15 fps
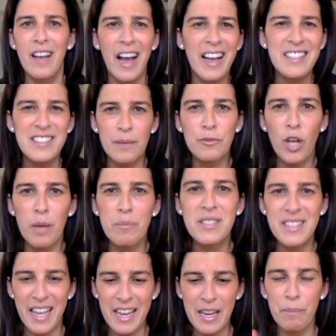I
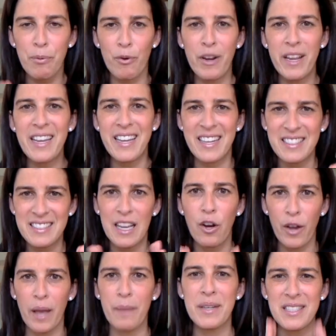sometimes take a break and I say,
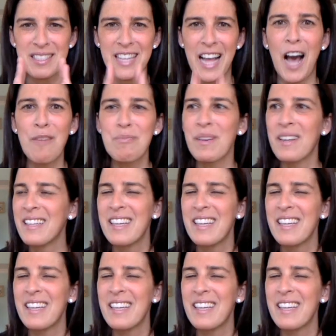okay, I'm going to stop.